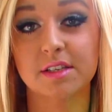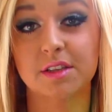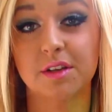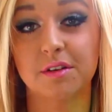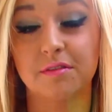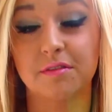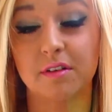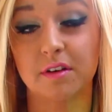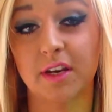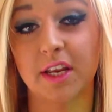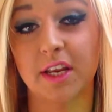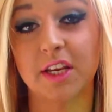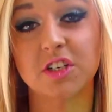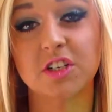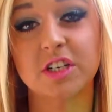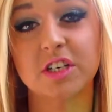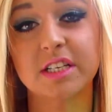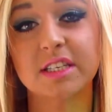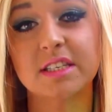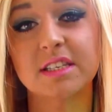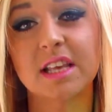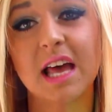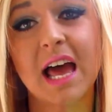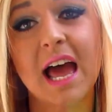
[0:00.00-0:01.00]
and their
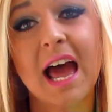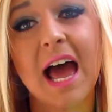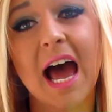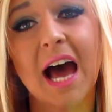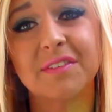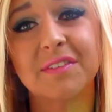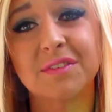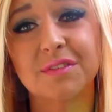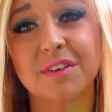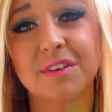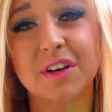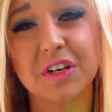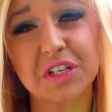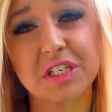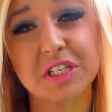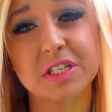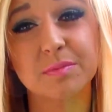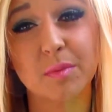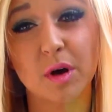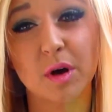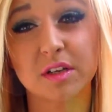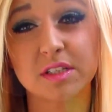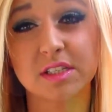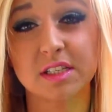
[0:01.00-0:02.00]
foundations have a very
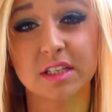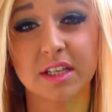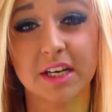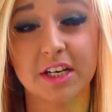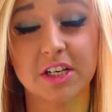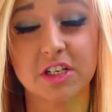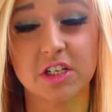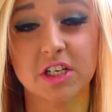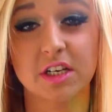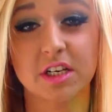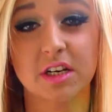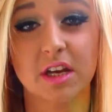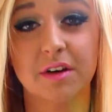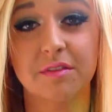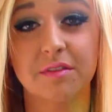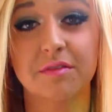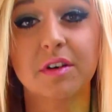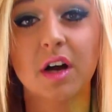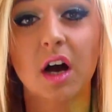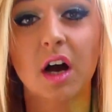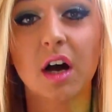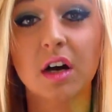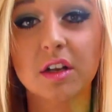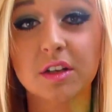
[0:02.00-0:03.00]
small selection
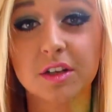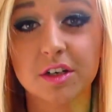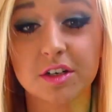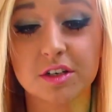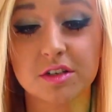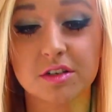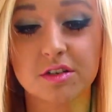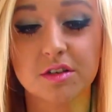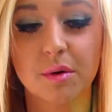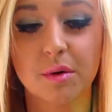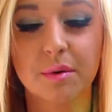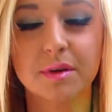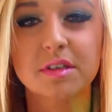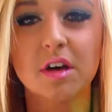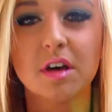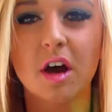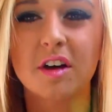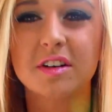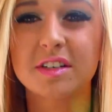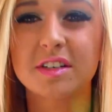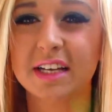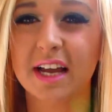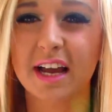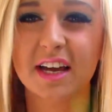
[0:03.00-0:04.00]
of colors, so it's
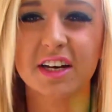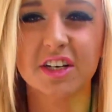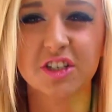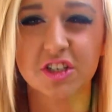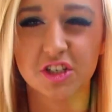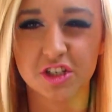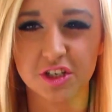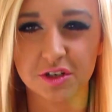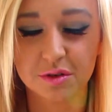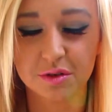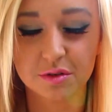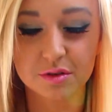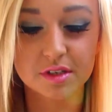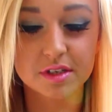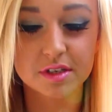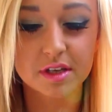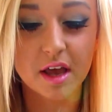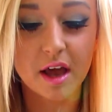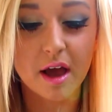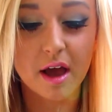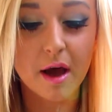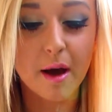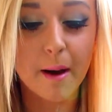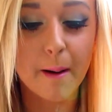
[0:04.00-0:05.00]
hard to kind of choose.
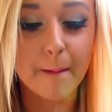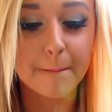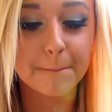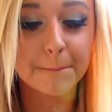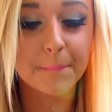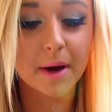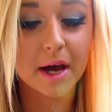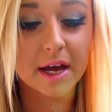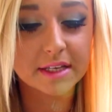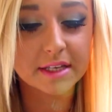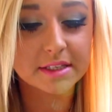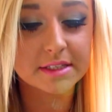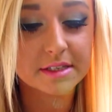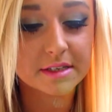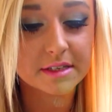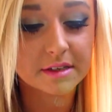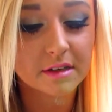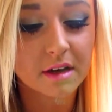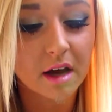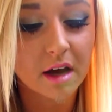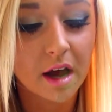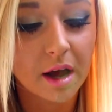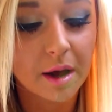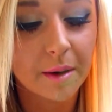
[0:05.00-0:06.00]
But,
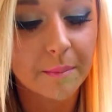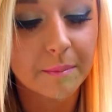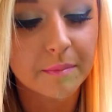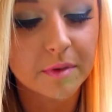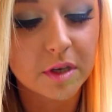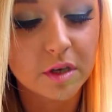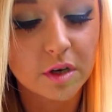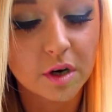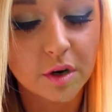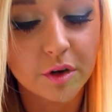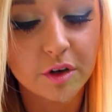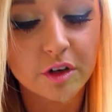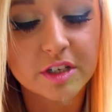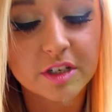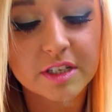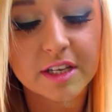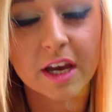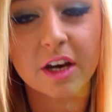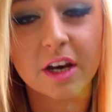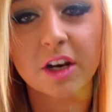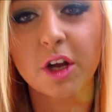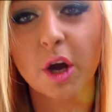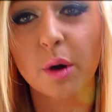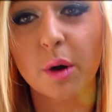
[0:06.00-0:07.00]
you know, you just
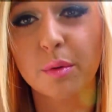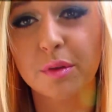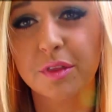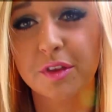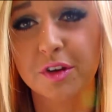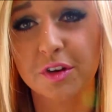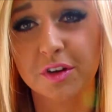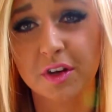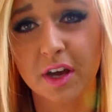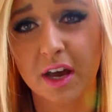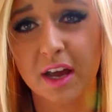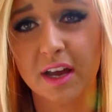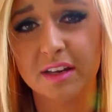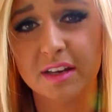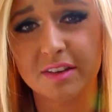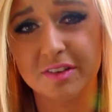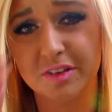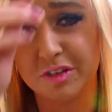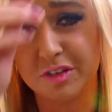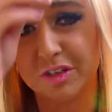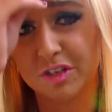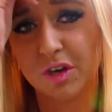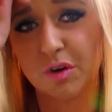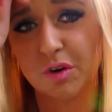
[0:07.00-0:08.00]
kind of go with your gut.
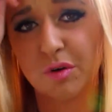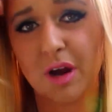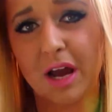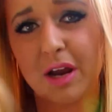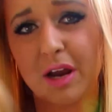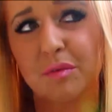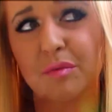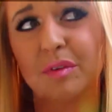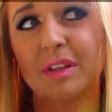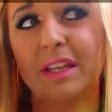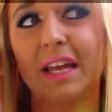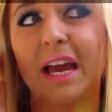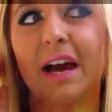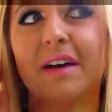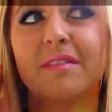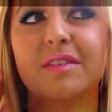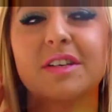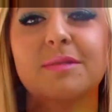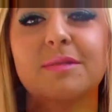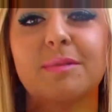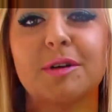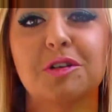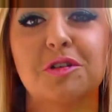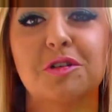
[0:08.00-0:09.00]
I don't really have a
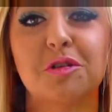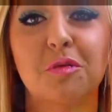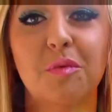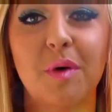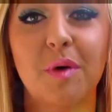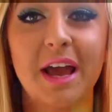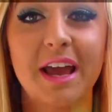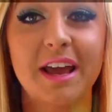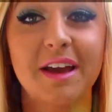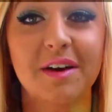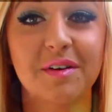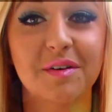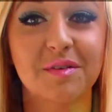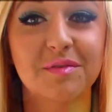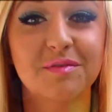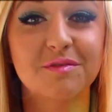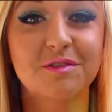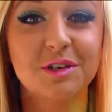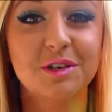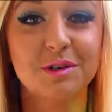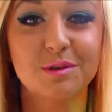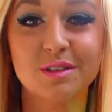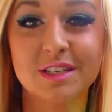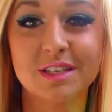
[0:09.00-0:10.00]
special way of
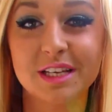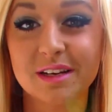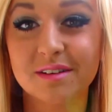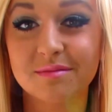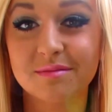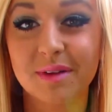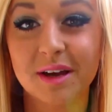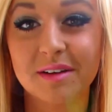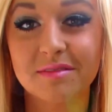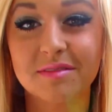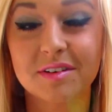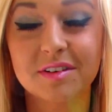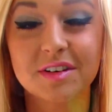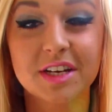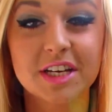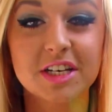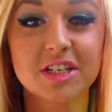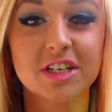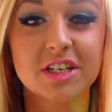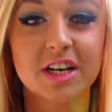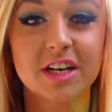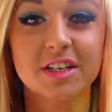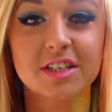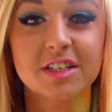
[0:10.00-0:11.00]
choosing my
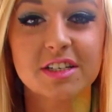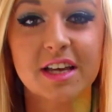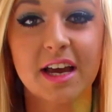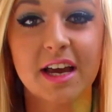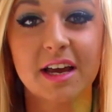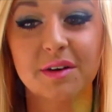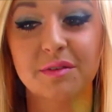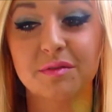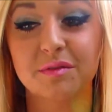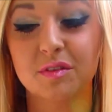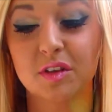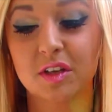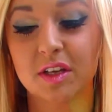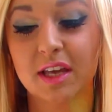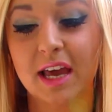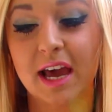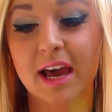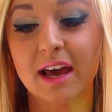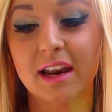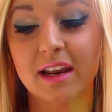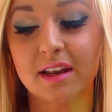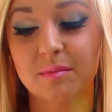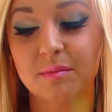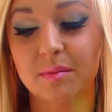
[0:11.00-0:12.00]
foundation. I just kind of look
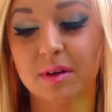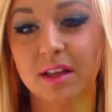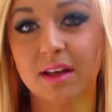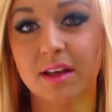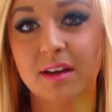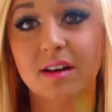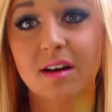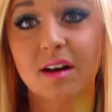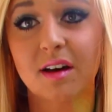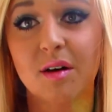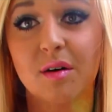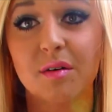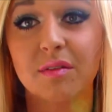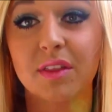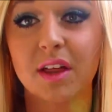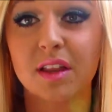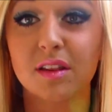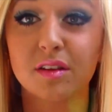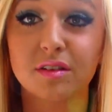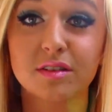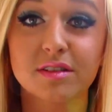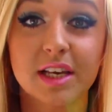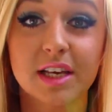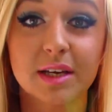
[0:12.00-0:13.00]
at it and be like, oh,
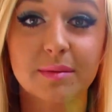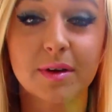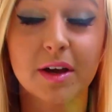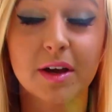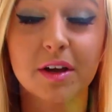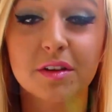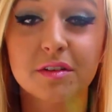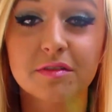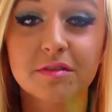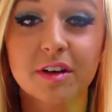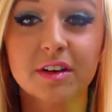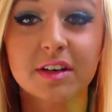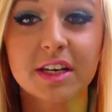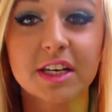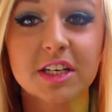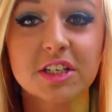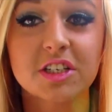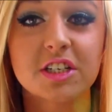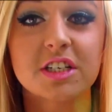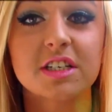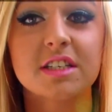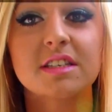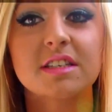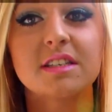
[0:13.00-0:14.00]
that looks like my other
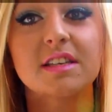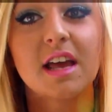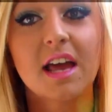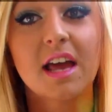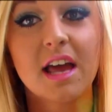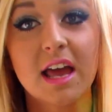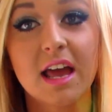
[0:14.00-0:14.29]
foundations,